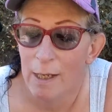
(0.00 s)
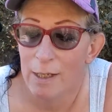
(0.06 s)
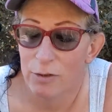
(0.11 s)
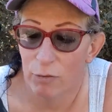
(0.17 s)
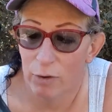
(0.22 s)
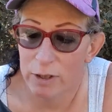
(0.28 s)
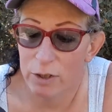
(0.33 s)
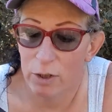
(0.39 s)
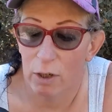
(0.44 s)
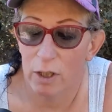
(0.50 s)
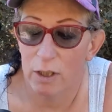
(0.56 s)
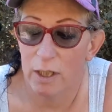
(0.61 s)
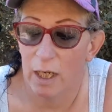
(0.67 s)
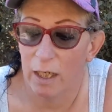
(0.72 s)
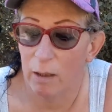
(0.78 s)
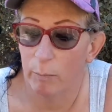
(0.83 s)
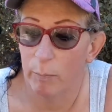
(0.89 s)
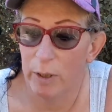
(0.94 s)
So I started
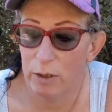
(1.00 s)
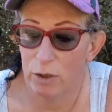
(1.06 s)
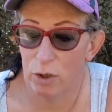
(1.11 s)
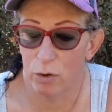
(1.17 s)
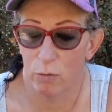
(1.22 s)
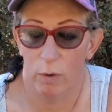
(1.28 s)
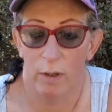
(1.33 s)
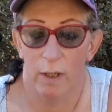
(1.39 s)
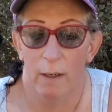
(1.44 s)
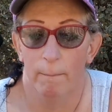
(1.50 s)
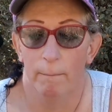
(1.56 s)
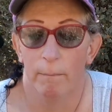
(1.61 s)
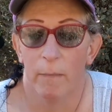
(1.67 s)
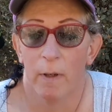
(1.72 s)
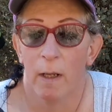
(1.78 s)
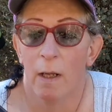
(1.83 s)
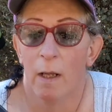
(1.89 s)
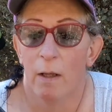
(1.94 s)
taking pictures with it.
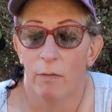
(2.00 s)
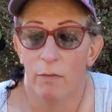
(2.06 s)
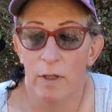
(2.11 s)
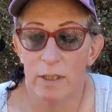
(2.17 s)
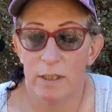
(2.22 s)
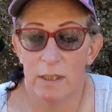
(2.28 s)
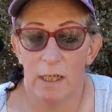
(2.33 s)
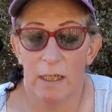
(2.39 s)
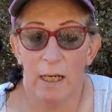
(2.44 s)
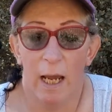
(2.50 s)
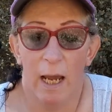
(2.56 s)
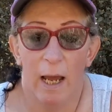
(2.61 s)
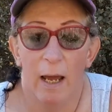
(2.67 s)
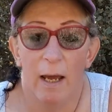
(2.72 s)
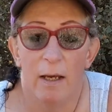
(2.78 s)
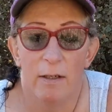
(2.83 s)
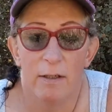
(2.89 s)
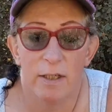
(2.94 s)
This thing
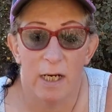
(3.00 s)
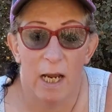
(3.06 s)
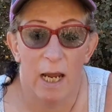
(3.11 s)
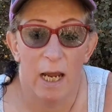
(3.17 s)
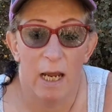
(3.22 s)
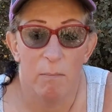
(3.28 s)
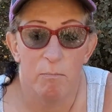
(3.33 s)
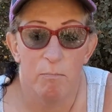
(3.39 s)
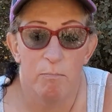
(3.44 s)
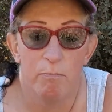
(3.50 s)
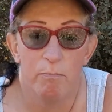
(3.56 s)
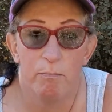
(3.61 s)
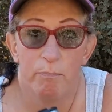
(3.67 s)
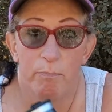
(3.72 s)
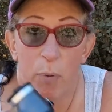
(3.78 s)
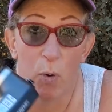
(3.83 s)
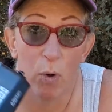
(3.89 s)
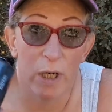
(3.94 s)
has a
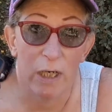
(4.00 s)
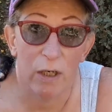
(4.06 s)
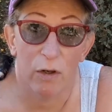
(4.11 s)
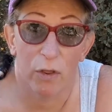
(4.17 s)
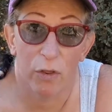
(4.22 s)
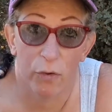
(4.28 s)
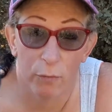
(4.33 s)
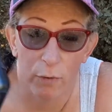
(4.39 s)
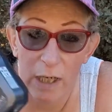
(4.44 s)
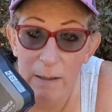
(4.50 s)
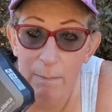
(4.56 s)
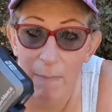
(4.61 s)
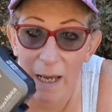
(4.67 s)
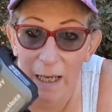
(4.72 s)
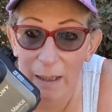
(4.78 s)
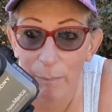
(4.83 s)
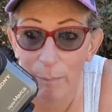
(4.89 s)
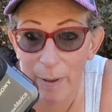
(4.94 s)
0.3
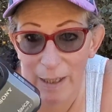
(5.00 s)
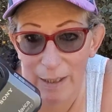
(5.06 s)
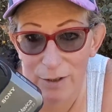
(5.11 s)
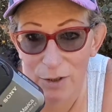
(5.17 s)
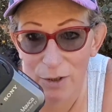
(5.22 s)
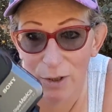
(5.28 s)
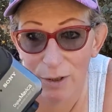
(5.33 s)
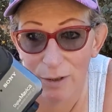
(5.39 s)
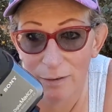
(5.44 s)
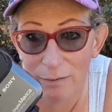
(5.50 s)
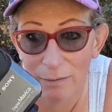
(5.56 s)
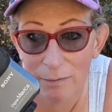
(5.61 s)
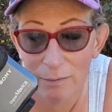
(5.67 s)
megapixel